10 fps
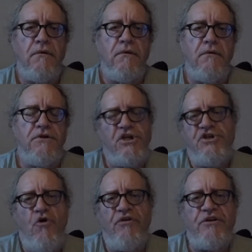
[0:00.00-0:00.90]
You just
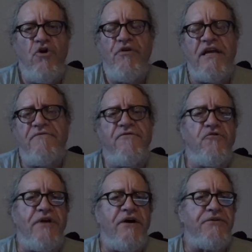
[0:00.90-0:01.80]
don't eat
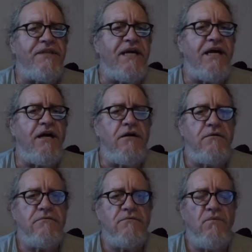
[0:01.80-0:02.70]
food out there.
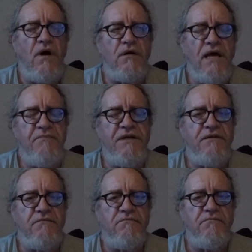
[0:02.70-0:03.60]
Well, let
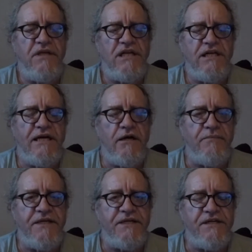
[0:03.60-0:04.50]
me be clear,
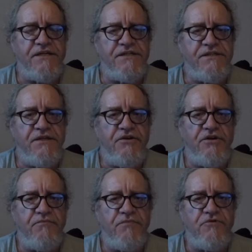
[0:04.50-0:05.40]
because you
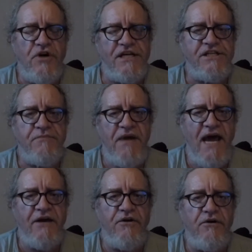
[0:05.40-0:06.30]
can trace the
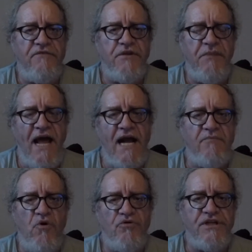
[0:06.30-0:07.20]
pattern of the black
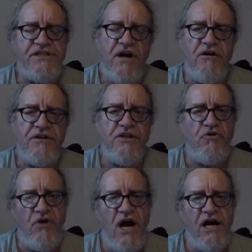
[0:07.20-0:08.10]
mold that started in the
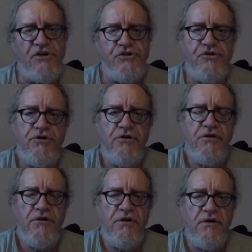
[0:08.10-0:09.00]
garage
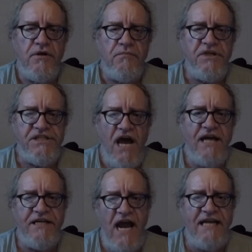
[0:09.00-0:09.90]

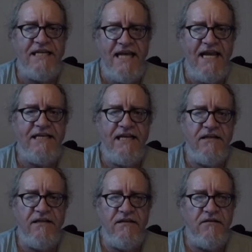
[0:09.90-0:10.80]
beside 98
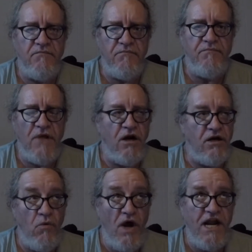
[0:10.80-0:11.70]
or
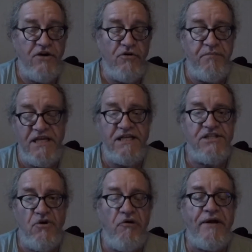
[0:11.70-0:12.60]
100B,
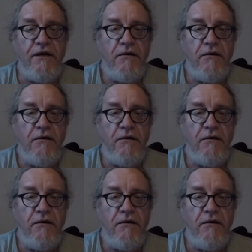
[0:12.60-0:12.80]
sorry.